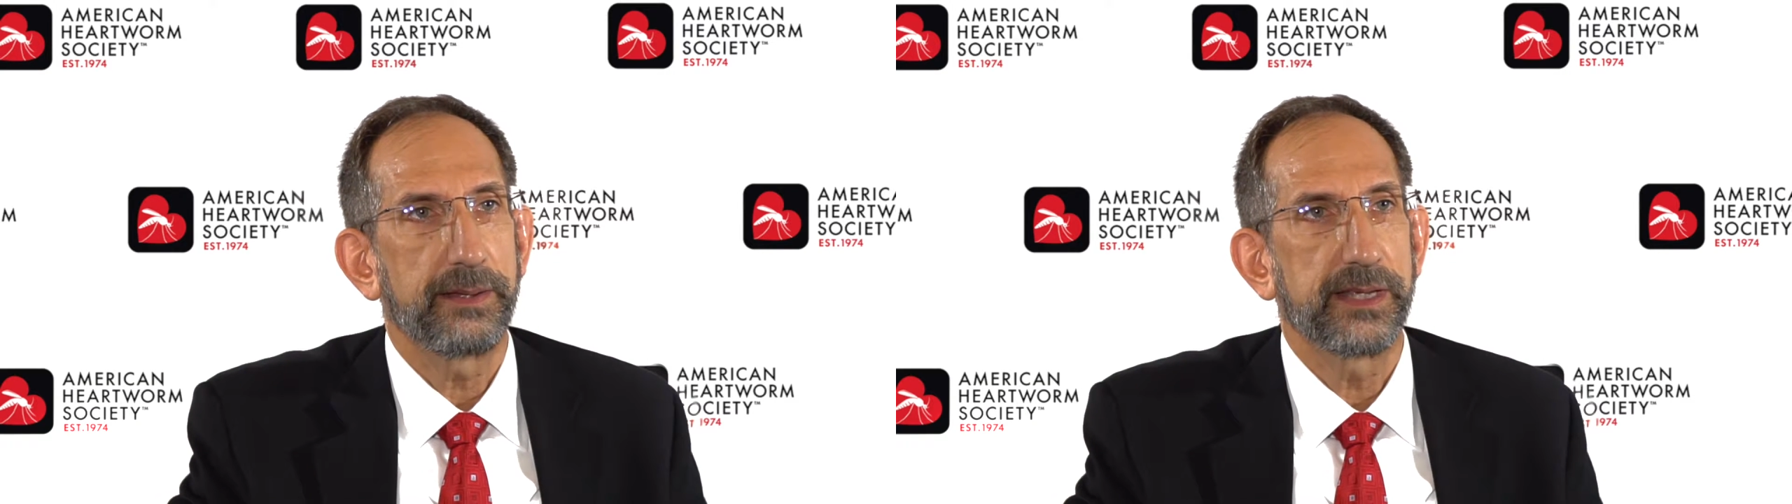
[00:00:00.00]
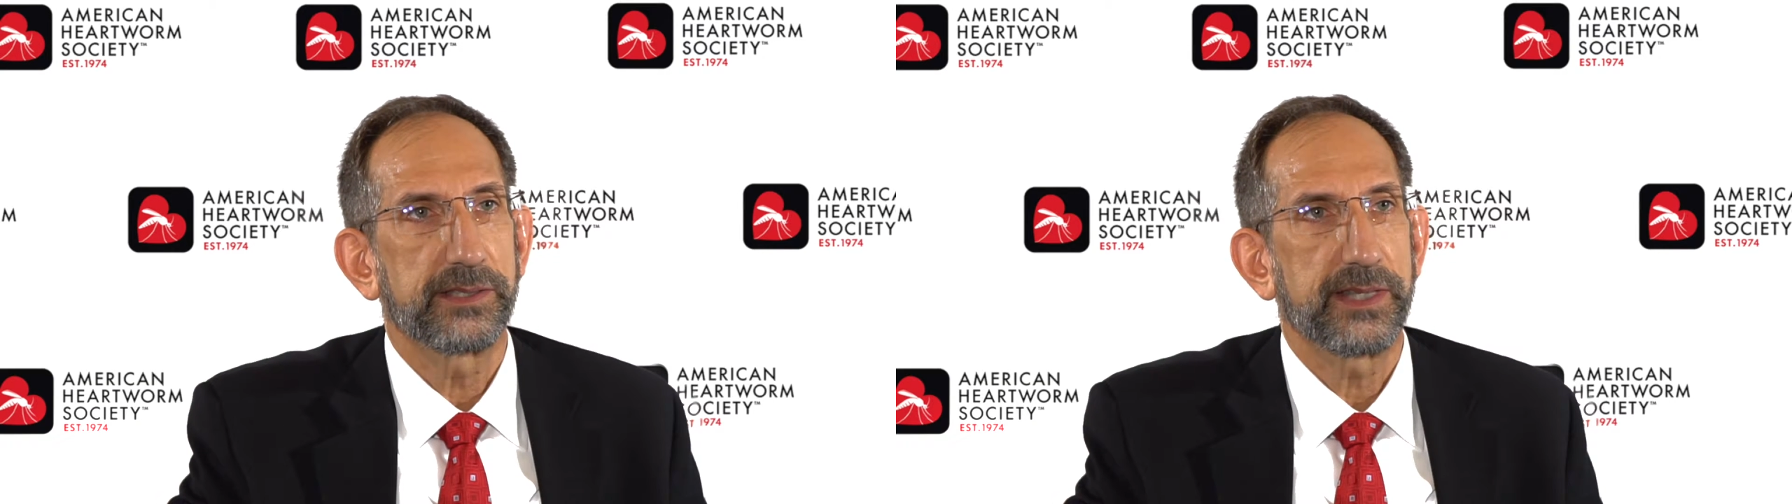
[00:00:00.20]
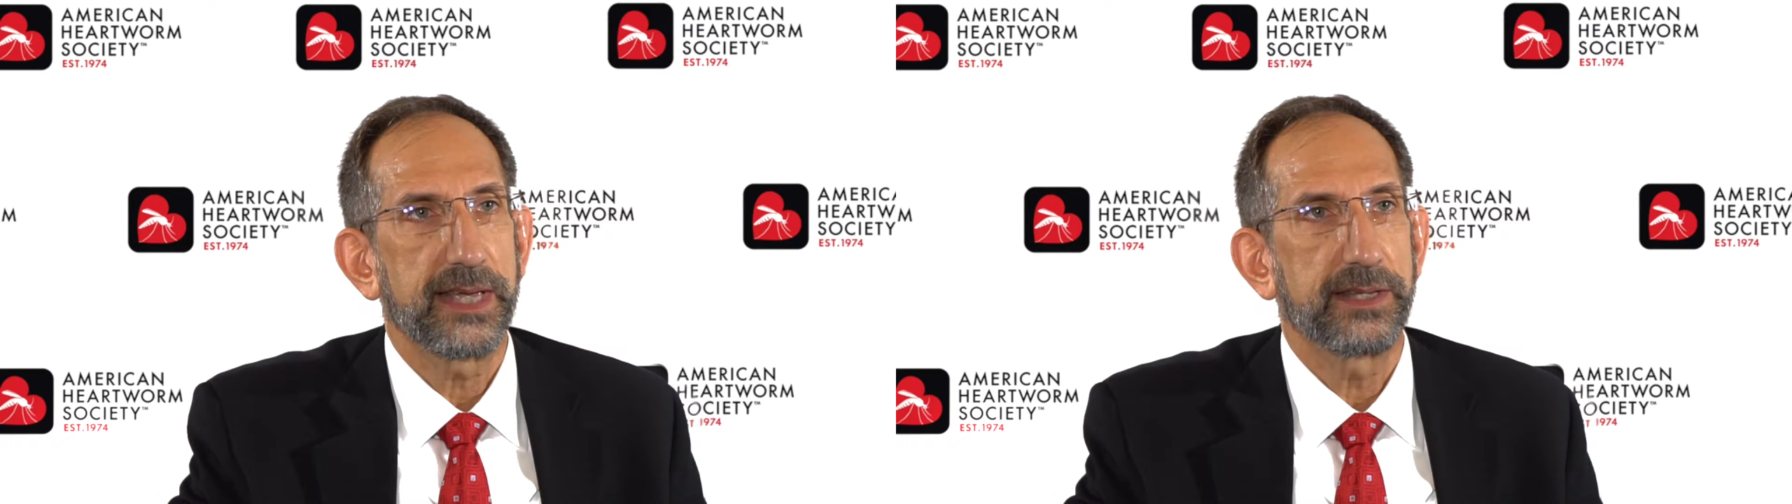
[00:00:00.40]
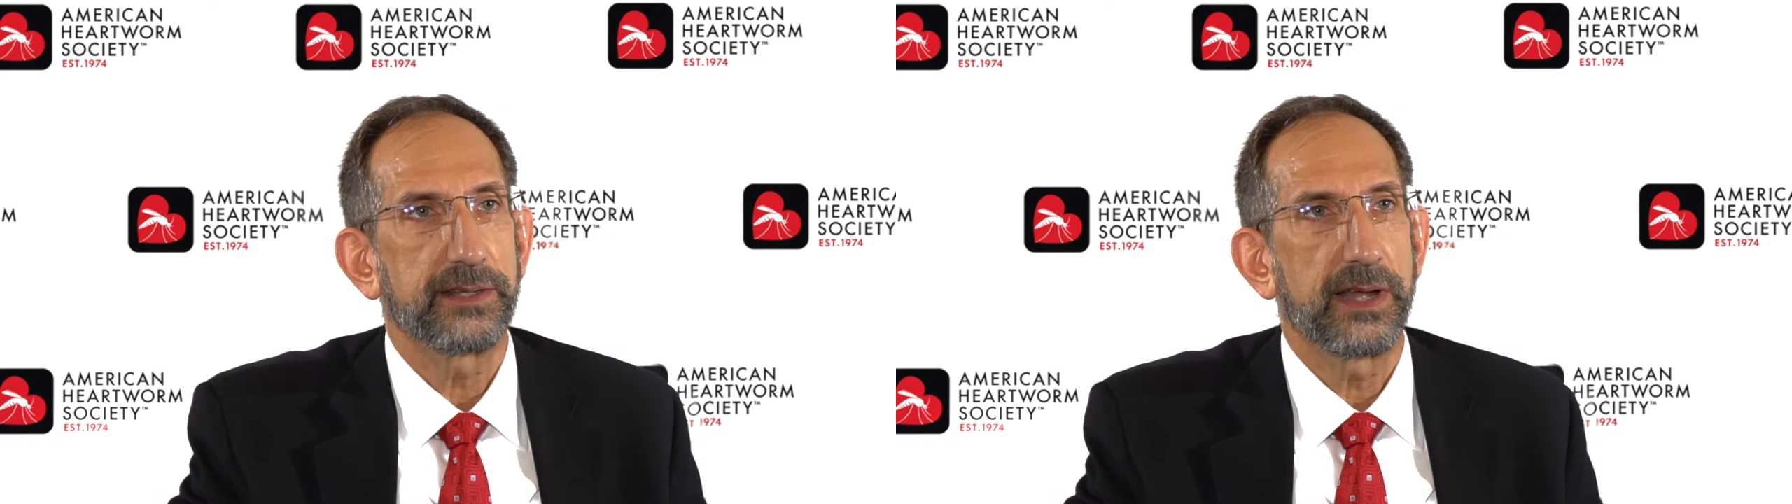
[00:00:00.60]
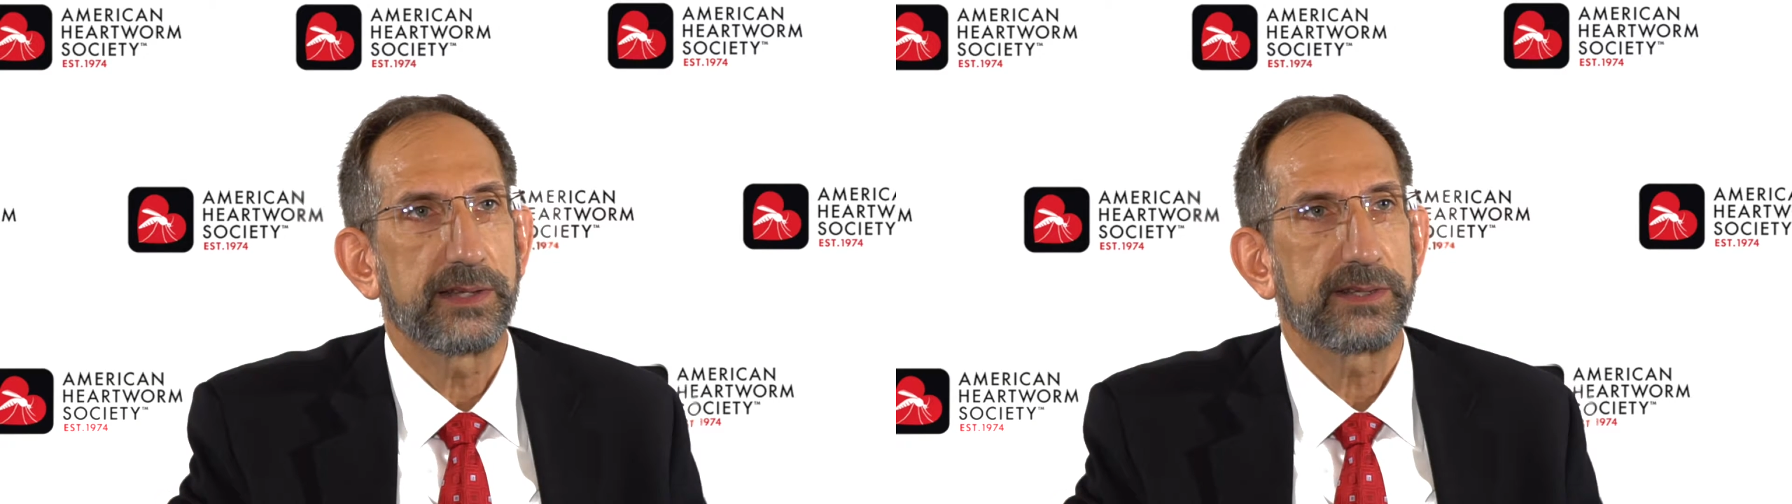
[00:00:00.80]
is
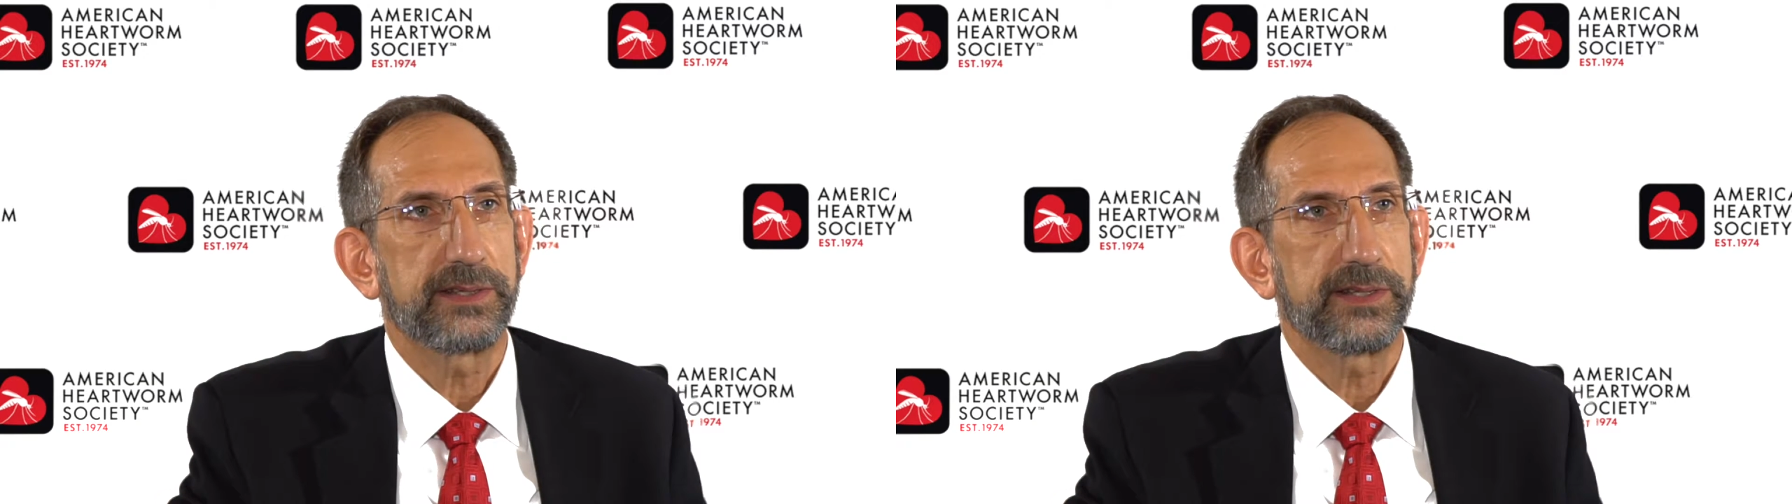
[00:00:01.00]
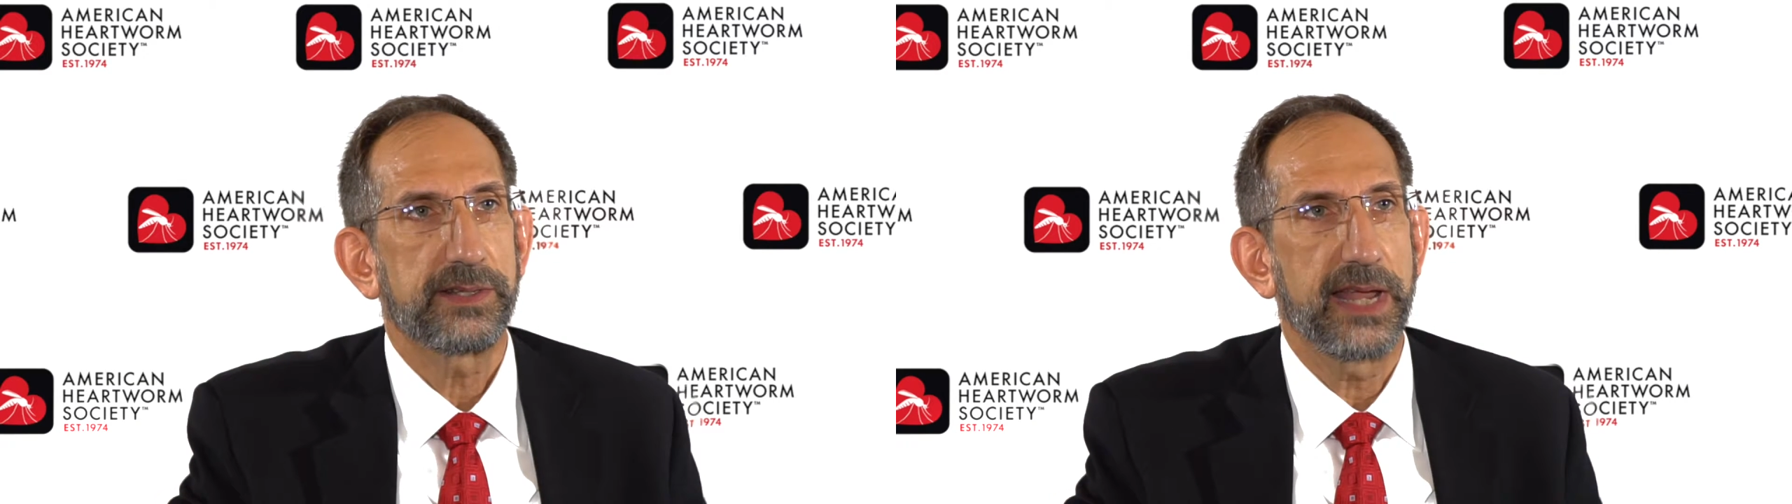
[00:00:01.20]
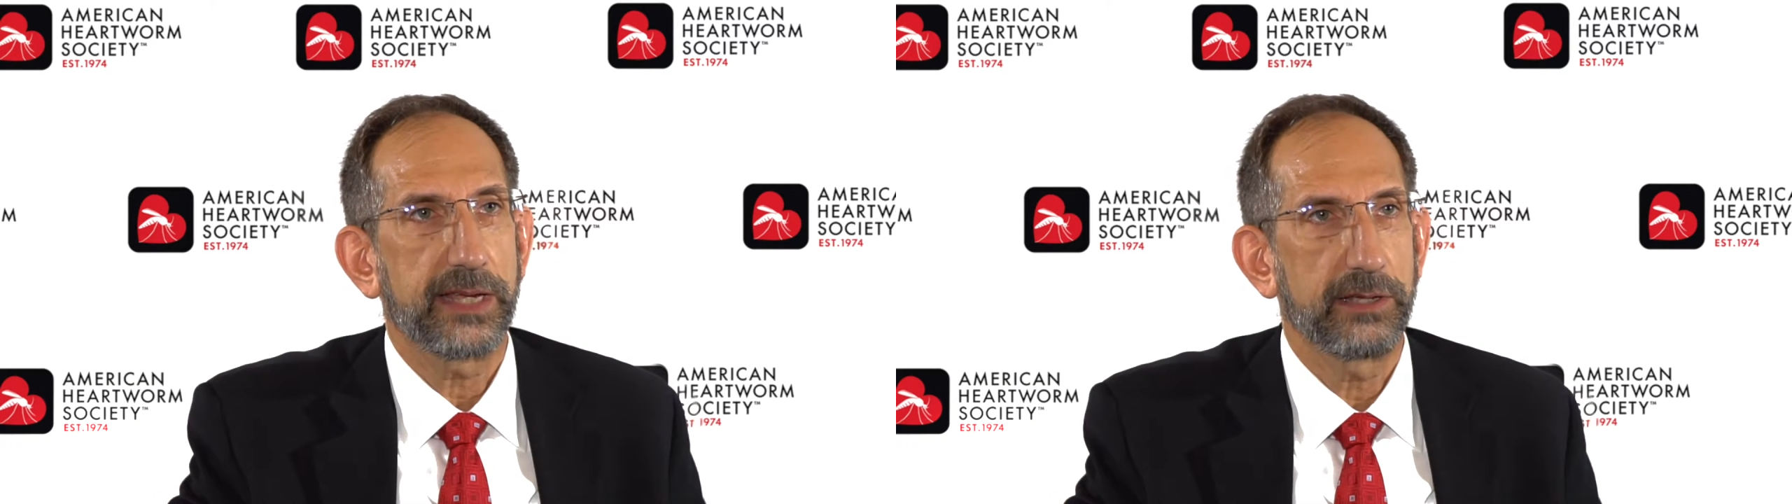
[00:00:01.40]
then taking